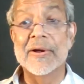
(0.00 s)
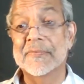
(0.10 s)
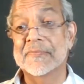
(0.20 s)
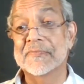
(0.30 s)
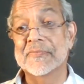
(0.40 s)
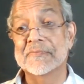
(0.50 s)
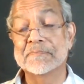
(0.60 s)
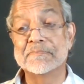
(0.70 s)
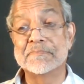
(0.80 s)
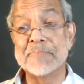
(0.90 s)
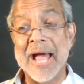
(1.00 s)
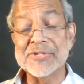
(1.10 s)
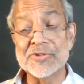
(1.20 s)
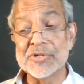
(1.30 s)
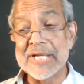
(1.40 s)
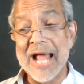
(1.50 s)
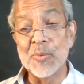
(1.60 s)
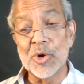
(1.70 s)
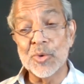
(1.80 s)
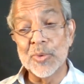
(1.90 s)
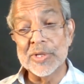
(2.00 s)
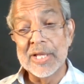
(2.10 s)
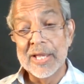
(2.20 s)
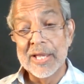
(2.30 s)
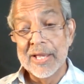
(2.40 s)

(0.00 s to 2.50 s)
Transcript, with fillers: uh, pastors that I work with,